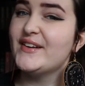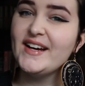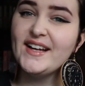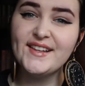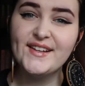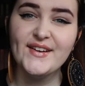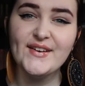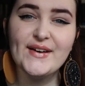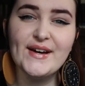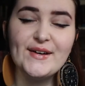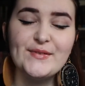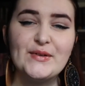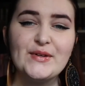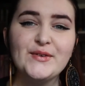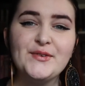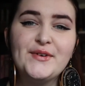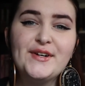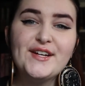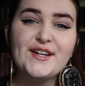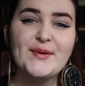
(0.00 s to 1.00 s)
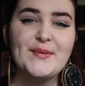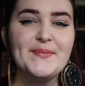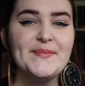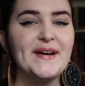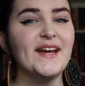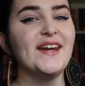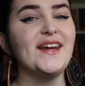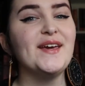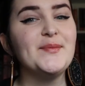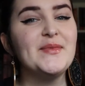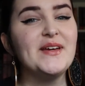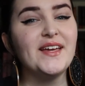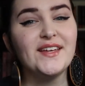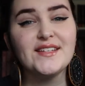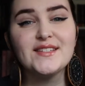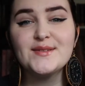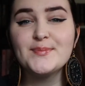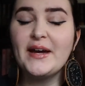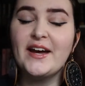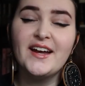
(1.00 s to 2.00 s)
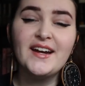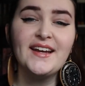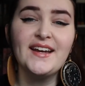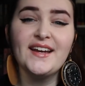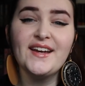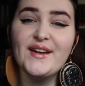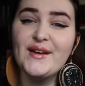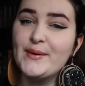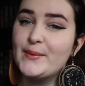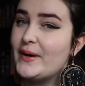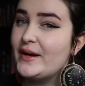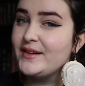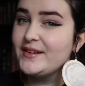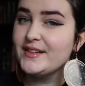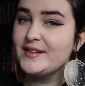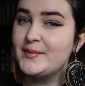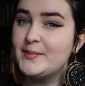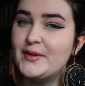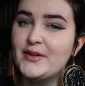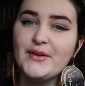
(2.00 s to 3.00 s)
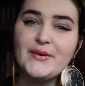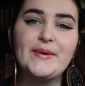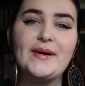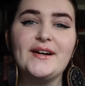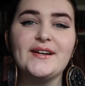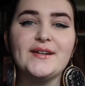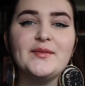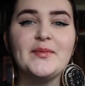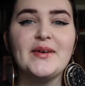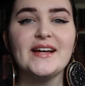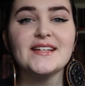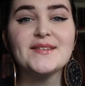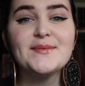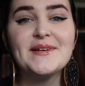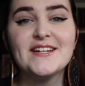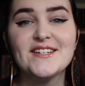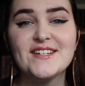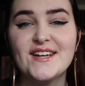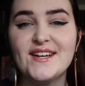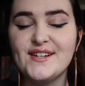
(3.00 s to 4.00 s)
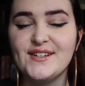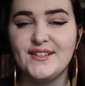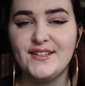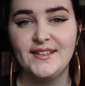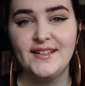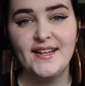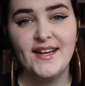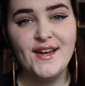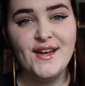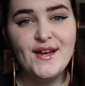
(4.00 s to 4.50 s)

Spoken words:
hello everyone. My name is Bonnie and welcome back to my channel.